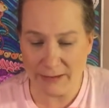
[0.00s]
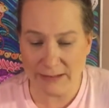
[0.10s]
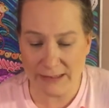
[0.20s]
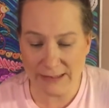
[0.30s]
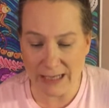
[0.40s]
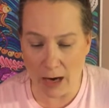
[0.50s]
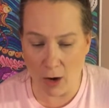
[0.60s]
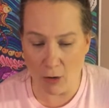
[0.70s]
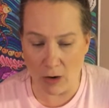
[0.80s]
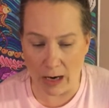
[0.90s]

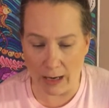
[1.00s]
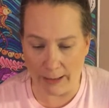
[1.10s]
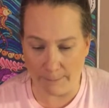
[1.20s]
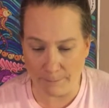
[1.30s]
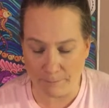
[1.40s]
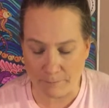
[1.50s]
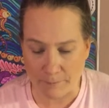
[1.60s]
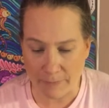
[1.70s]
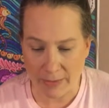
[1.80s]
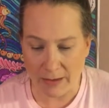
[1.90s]
So
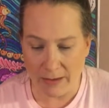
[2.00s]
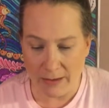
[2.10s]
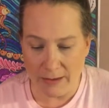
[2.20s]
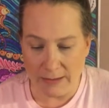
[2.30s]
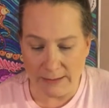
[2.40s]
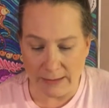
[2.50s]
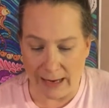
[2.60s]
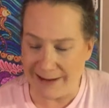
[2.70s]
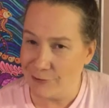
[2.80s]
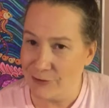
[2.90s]

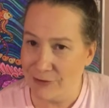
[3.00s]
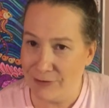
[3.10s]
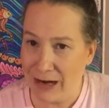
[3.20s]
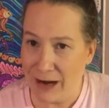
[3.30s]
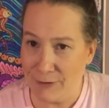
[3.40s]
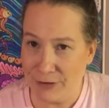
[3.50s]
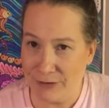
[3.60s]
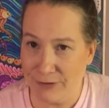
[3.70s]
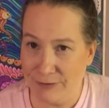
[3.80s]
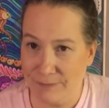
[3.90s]
I don't know how
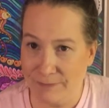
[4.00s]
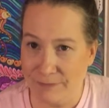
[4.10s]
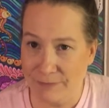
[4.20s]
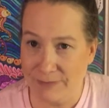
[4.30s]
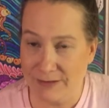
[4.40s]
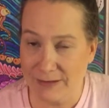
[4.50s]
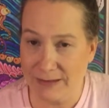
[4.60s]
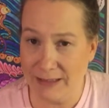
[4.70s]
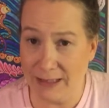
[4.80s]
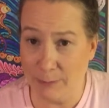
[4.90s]
it'll
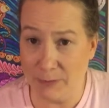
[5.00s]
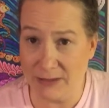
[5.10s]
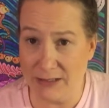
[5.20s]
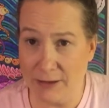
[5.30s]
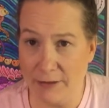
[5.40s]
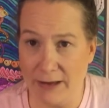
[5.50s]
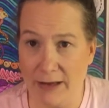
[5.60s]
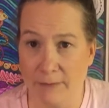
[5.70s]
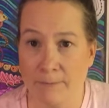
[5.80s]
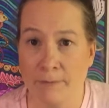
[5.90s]
keep until
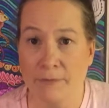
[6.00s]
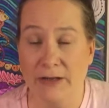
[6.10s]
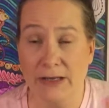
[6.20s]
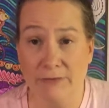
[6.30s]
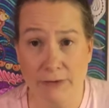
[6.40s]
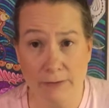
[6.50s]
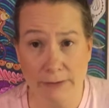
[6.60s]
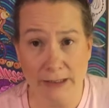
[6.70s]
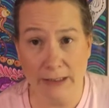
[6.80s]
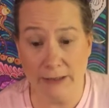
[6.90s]
then, if it'll
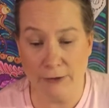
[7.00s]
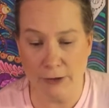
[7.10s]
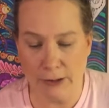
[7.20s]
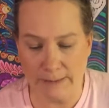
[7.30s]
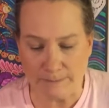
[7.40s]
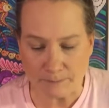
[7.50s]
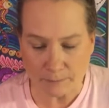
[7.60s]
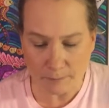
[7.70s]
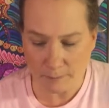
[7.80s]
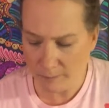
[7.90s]
reheat or not.
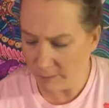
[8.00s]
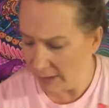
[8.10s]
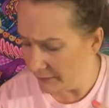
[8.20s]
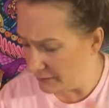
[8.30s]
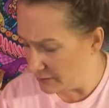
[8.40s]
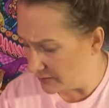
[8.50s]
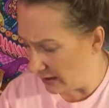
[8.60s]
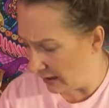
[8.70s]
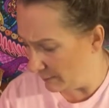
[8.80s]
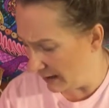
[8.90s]
There's
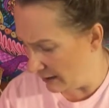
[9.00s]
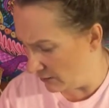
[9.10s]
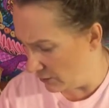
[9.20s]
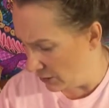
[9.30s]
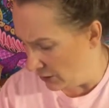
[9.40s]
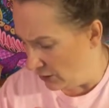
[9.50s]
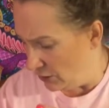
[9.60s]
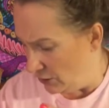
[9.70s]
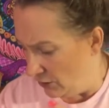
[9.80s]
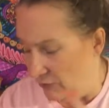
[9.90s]
about
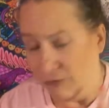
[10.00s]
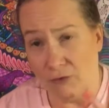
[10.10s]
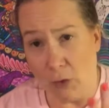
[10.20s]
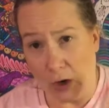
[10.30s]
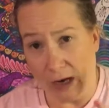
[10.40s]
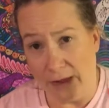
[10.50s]
3